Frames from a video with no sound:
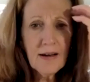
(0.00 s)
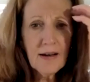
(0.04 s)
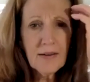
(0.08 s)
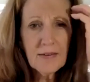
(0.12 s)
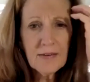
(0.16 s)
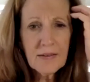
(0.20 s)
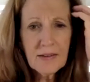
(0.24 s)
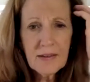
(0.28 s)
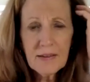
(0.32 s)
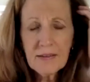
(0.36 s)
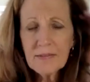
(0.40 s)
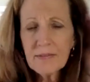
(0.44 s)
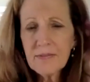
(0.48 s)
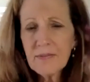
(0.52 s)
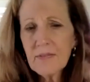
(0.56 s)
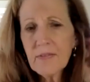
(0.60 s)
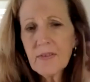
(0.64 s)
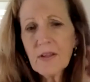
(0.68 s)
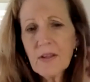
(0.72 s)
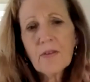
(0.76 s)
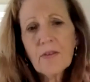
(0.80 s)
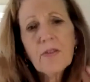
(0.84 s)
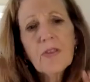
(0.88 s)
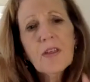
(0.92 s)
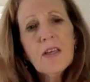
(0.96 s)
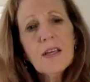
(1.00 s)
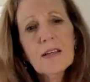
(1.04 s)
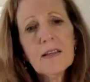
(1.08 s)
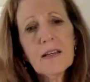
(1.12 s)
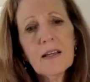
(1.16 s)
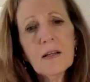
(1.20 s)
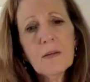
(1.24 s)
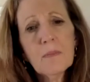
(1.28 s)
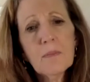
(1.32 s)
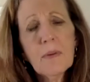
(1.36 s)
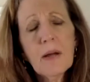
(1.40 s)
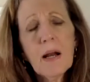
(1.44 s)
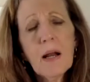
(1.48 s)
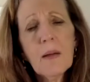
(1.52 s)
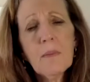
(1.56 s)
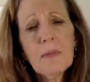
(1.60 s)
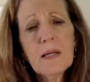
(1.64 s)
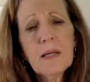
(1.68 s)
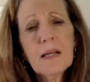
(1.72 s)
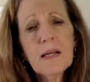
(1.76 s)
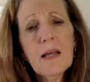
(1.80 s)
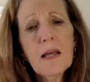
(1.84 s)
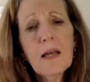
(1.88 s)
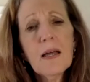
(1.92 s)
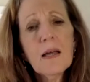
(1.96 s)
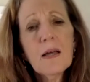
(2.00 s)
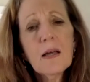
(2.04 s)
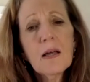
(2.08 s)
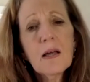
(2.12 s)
in their thinking, but I mean,